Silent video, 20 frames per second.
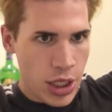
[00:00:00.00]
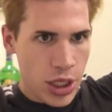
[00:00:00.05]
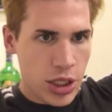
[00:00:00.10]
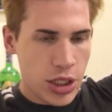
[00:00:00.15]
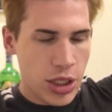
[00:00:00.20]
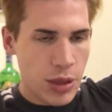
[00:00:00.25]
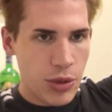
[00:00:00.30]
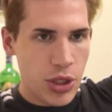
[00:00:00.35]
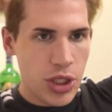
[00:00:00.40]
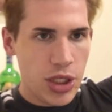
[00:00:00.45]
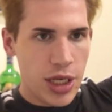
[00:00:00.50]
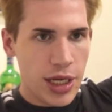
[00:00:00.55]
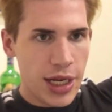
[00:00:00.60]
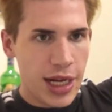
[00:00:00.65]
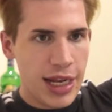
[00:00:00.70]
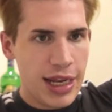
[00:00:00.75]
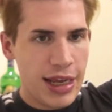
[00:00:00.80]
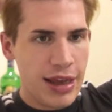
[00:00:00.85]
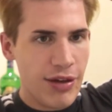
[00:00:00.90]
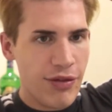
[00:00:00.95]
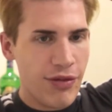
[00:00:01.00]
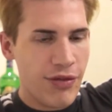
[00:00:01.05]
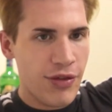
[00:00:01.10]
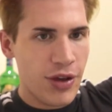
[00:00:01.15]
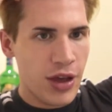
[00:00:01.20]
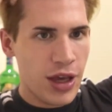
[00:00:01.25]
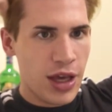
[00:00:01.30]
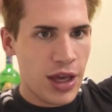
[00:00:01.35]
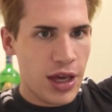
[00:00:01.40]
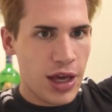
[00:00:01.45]
So I'm just gonna leave
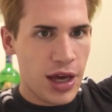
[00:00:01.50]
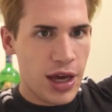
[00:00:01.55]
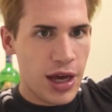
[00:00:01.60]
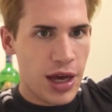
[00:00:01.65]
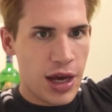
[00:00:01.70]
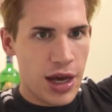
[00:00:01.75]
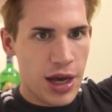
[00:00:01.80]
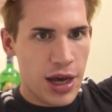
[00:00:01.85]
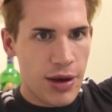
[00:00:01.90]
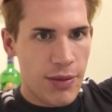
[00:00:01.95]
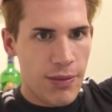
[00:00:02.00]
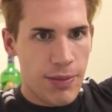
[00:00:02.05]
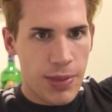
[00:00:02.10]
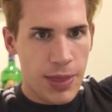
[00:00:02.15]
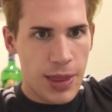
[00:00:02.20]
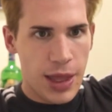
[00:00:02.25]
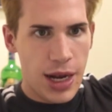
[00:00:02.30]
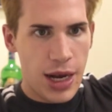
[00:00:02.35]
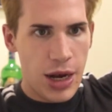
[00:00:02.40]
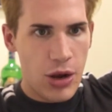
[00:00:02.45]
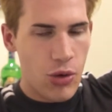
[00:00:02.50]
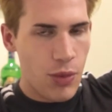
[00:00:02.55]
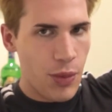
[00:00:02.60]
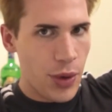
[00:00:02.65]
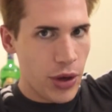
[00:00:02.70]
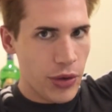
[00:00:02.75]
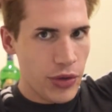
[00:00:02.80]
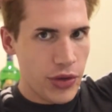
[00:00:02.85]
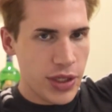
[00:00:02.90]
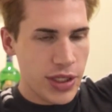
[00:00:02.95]
a little bit
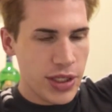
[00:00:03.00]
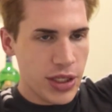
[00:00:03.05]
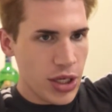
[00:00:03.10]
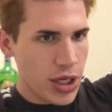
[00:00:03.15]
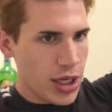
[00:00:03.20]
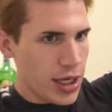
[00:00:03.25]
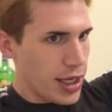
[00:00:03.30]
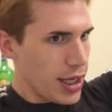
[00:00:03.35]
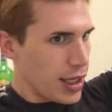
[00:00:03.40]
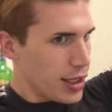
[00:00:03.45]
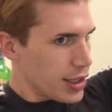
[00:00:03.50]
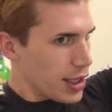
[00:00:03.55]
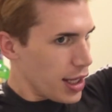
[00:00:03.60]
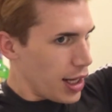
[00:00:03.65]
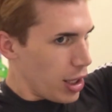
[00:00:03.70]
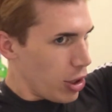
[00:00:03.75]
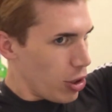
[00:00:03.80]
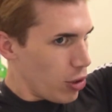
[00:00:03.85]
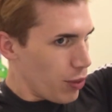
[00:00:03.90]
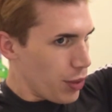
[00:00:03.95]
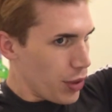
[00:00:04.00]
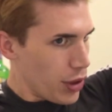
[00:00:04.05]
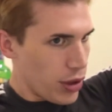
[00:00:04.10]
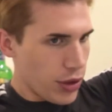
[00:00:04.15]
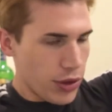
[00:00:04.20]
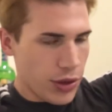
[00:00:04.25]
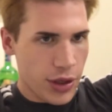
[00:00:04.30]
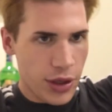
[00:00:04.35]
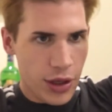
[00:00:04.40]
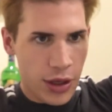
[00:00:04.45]
on the side, a little bit
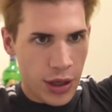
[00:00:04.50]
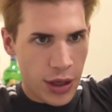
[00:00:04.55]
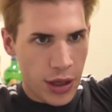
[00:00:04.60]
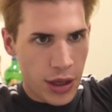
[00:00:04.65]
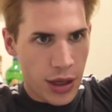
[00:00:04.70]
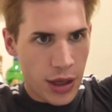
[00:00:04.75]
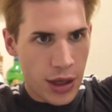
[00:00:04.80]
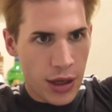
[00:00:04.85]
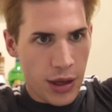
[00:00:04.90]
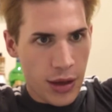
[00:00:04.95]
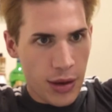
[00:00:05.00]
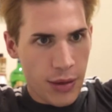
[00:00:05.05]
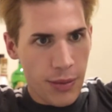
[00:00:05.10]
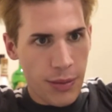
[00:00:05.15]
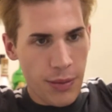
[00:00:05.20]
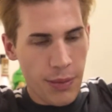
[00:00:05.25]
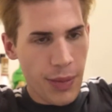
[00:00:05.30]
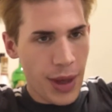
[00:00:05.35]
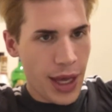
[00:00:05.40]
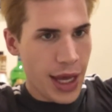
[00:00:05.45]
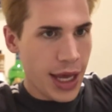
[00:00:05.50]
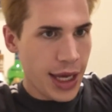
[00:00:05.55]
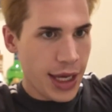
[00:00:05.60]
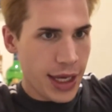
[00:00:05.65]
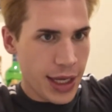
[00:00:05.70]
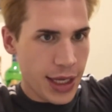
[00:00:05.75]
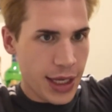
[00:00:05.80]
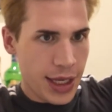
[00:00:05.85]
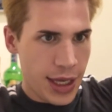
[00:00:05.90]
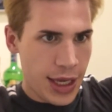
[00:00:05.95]
on the
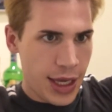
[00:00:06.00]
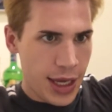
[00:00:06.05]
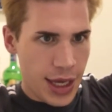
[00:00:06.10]
back,